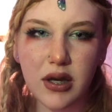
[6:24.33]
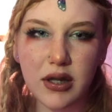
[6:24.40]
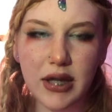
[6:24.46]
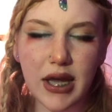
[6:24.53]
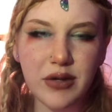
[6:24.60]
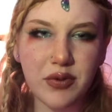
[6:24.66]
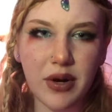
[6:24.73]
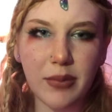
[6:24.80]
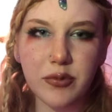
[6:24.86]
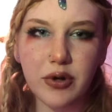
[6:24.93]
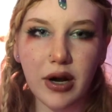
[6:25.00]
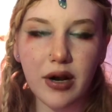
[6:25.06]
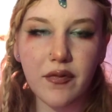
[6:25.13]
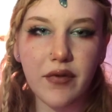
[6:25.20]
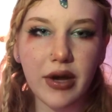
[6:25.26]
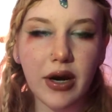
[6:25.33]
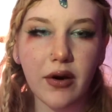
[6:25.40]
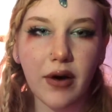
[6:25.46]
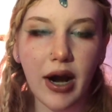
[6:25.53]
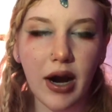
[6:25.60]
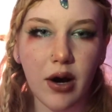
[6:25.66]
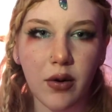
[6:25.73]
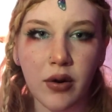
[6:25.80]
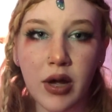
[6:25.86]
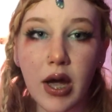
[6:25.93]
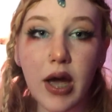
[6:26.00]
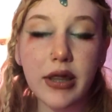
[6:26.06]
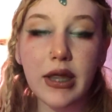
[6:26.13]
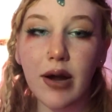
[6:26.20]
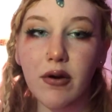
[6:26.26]
That's what I'm trying to figure out.
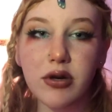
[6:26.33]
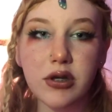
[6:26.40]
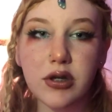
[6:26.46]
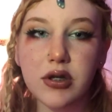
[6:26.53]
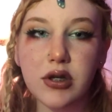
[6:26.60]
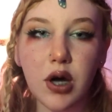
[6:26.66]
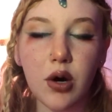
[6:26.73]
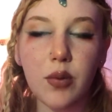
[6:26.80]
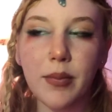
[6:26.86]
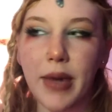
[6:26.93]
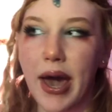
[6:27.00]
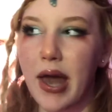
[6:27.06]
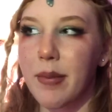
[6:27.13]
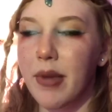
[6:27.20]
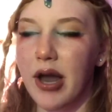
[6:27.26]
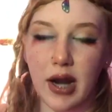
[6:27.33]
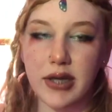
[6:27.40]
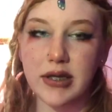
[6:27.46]
They were just so mad about it.